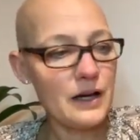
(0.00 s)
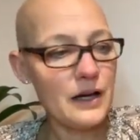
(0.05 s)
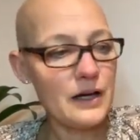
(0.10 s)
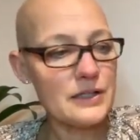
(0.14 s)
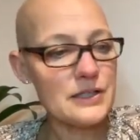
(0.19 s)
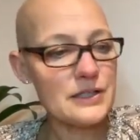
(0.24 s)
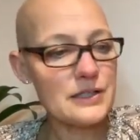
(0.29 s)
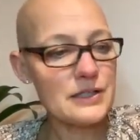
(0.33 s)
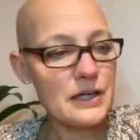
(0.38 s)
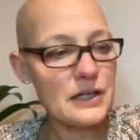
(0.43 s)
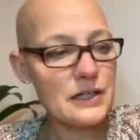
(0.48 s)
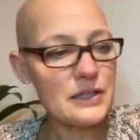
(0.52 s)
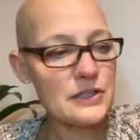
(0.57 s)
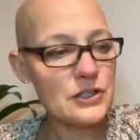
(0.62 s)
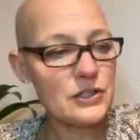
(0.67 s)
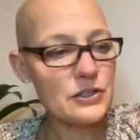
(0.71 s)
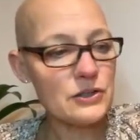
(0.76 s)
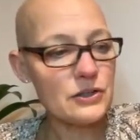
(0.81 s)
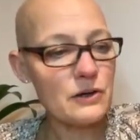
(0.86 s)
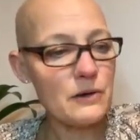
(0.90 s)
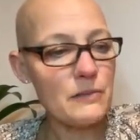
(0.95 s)
I decided
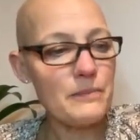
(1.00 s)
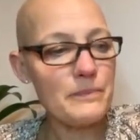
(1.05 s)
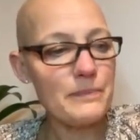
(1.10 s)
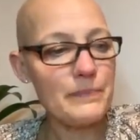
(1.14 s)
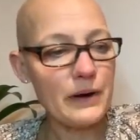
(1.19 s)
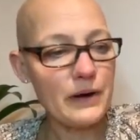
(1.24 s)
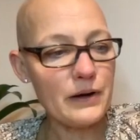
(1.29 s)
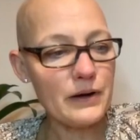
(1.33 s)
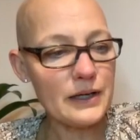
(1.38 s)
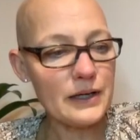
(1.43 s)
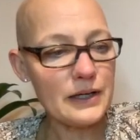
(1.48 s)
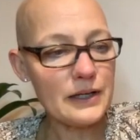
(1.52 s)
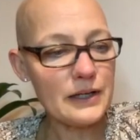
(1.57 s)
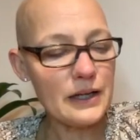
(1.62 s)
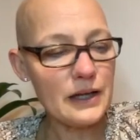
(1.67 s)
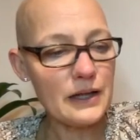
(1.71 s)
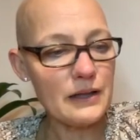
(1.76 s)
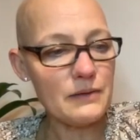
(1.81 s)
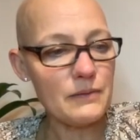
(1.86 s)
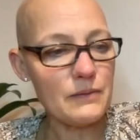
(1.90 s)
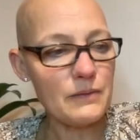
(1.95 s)
to combine
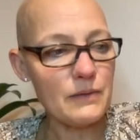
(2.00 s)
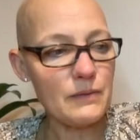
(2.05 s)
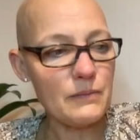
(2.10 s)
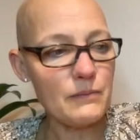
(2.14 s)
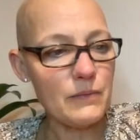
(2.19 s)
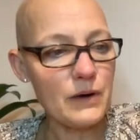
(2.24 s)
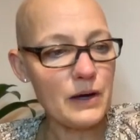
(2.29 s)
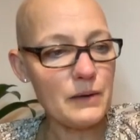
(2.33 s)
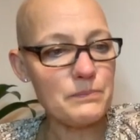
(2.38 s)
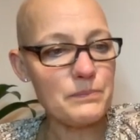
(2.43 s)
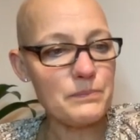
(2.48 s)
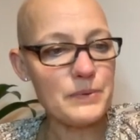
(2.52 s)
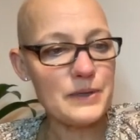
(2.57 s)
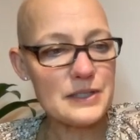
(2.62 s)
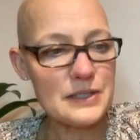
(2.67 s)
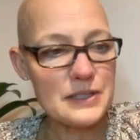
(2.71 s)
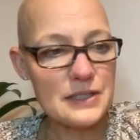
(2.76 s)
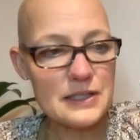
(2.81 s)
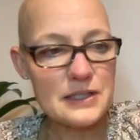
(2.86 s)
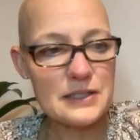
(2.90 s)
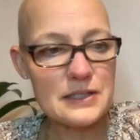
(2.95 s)
my
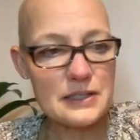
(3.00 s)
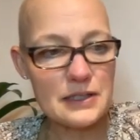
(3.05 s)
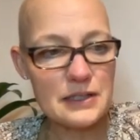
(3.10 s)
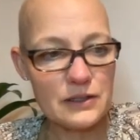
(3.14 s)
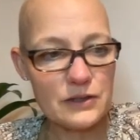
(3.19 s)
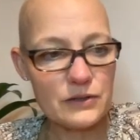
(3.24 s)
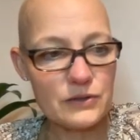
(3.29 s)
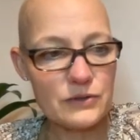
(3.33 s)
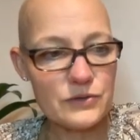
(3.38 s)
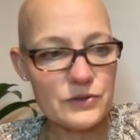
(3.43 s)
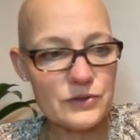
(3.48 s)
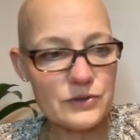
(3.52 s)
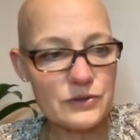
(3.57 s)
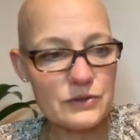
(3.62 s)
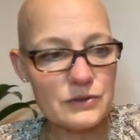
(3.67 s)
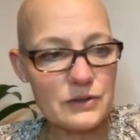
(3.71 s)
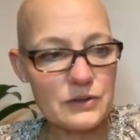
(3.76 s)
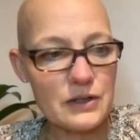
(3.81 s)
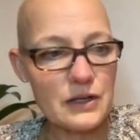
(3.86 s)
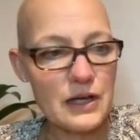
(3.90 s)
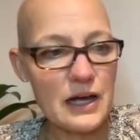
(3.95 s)
business skills
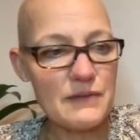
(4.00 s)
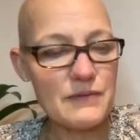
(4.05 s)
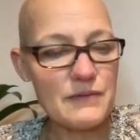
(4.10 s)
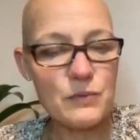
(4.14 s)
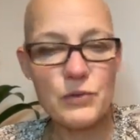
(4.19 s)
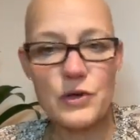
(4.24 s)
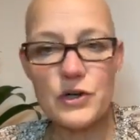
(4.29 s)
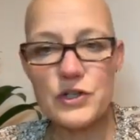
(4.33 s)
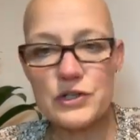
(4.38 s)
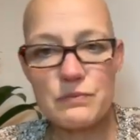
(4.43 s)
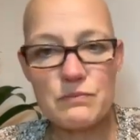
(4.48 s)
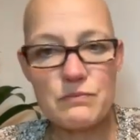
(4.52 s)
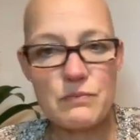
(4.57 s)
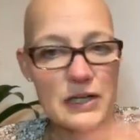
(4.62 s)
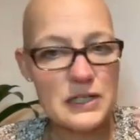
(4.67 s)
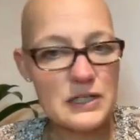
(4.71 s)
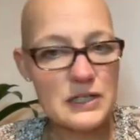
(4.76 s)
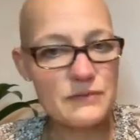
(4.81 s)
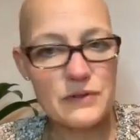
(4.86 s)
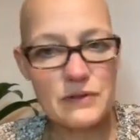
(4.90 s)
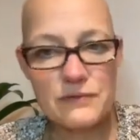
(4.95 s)
and having worked in many
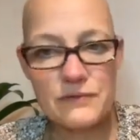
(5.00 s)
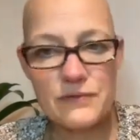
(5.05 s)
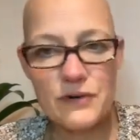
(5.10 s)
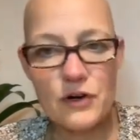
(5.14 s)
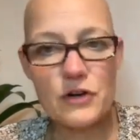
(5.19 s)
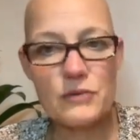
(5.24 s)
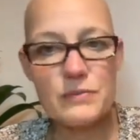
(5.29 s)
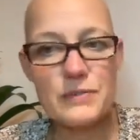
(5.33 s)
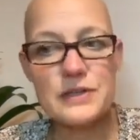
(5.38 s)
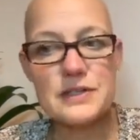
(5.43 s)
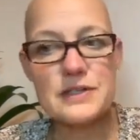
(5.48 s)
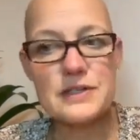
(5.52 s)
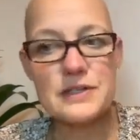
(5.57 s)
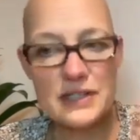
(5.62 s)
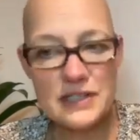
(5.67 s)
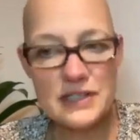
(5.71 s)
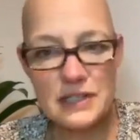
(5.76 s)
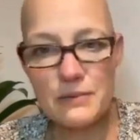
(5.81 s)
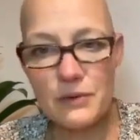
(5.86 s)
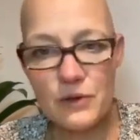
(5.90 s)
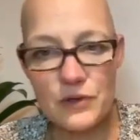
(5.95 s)
different environments,
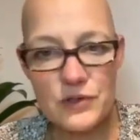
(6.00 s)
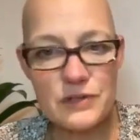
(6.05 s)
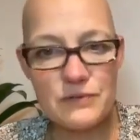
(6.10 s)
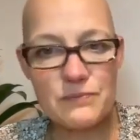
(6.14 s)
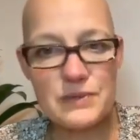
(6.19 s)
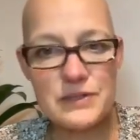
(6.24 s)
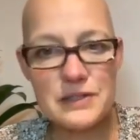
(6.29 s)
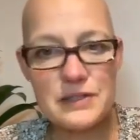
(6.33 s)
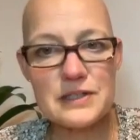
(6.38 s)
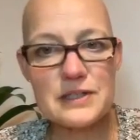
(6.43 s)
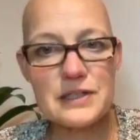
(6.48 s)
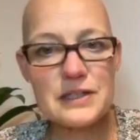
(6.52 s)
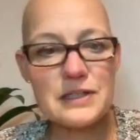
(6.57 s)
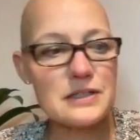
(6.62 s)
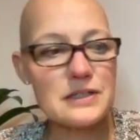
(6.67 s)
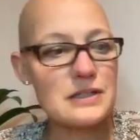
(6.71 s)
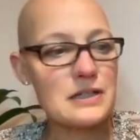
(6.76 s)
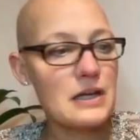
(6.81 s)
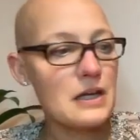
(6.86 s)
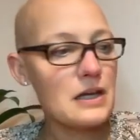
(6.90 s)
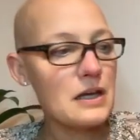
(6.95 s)
set up lots of
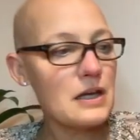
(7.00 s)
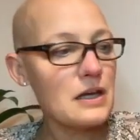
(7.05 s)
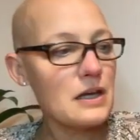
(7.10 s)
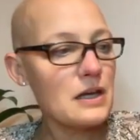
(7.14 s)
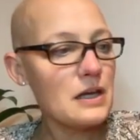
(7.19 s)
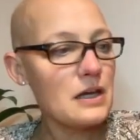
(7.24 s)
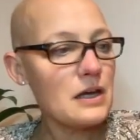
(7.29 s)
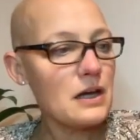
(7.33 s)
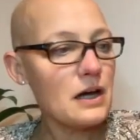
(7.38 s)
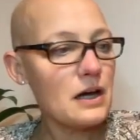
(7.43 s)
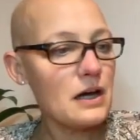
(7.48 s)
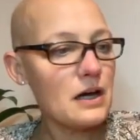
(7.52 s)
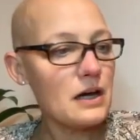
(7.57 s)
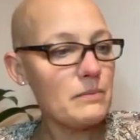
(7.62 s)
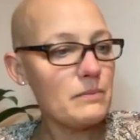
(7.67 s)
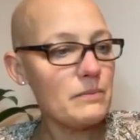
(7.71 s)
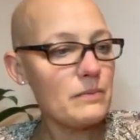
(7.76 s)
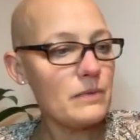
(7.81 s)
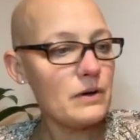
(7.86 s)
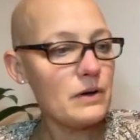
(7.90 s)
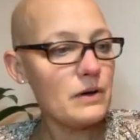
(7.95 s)
businesses
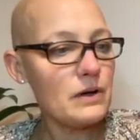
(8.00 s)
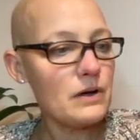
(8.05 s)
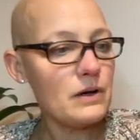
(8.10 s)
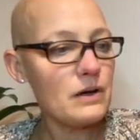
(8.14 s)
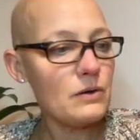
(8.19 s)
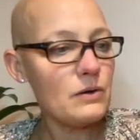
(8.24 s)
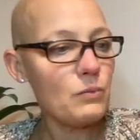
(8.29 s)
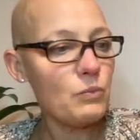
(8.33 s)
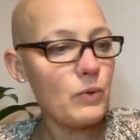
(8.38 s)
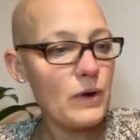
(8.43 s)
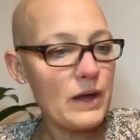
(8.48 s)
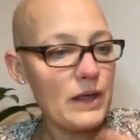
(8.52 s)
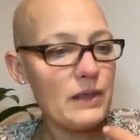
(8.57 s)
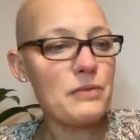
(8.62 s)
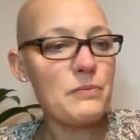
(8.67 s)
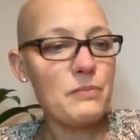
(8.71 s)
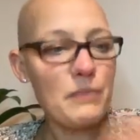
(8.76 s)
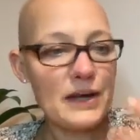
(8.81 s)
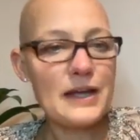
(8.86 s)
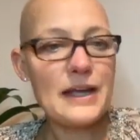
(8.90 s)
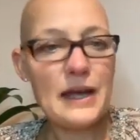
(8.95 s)
um, with
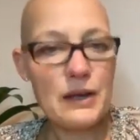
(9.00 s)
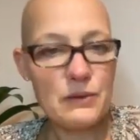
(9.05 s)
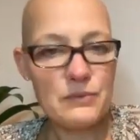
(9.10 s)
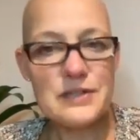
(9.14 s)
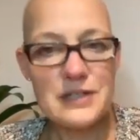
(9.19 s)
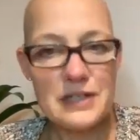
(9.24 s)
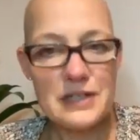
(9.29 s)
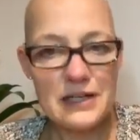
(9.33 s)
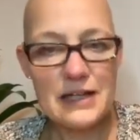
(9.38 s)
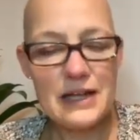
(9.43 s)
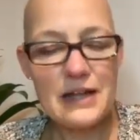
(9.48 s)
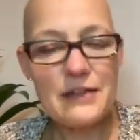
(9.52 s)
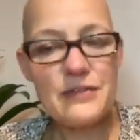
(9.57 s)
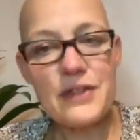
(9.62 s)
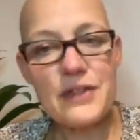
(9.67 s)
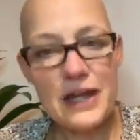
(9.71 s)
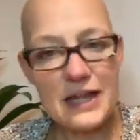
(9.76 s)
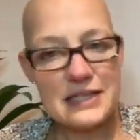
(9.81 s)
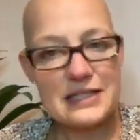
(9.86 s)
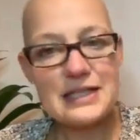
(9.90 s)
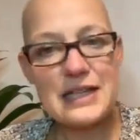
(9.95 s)
my counseling. And
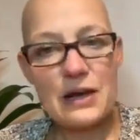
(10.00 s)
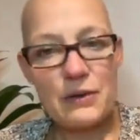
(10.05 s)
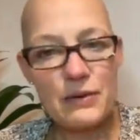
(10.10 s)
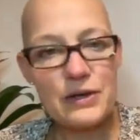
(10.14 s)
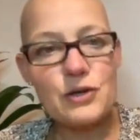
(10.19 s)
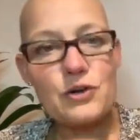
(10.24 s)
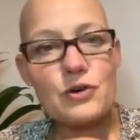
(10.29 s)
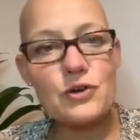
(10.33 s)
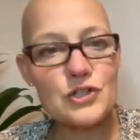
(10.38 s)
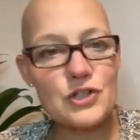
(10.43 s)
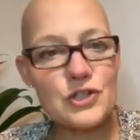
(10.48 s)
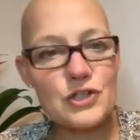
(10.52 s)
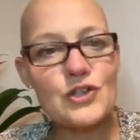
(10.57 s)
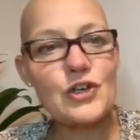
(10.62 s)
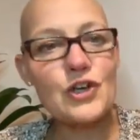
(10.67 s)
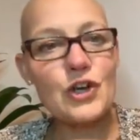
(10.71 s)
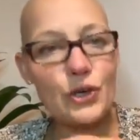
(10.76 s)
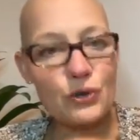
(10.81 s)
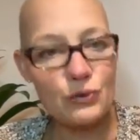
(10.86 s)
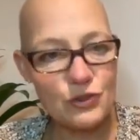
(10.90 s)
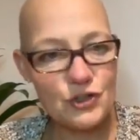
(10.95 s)
that's how I got to the
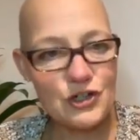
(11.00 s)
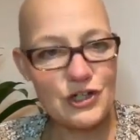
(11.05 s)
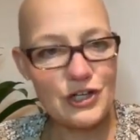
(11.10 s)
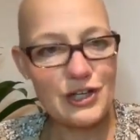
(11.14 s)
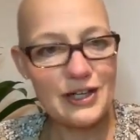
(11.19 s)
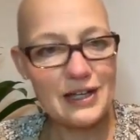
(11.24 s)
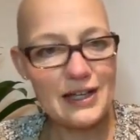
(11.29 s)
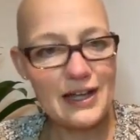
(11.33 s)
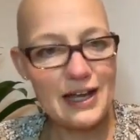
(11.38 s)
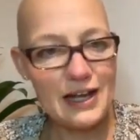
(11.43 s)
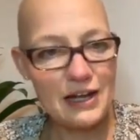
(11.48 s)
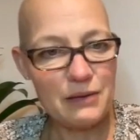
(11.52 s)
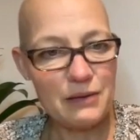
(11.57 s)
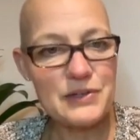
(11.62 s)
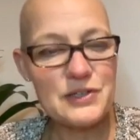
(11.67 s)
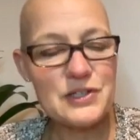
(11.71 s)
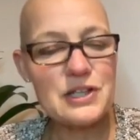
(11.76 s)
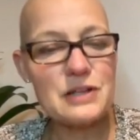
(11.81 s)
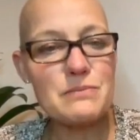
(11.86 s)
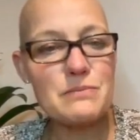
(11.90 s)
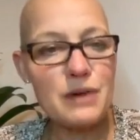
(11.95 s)
coaching
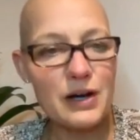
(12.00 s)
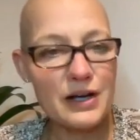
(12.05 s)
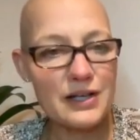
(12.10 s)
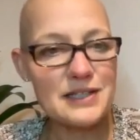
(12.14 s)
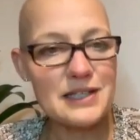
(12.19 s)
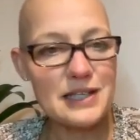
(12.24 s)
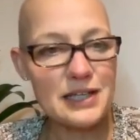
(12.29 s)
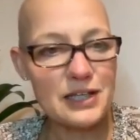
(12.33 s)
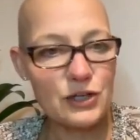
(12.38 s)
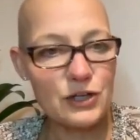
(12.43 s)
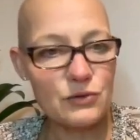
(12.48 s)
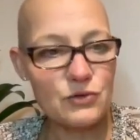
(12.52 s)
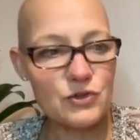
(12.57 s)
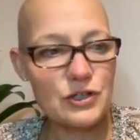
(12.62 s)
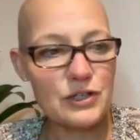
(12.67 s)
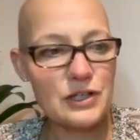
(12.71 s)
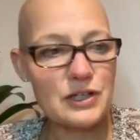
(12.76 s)
elements of the mindset coaching.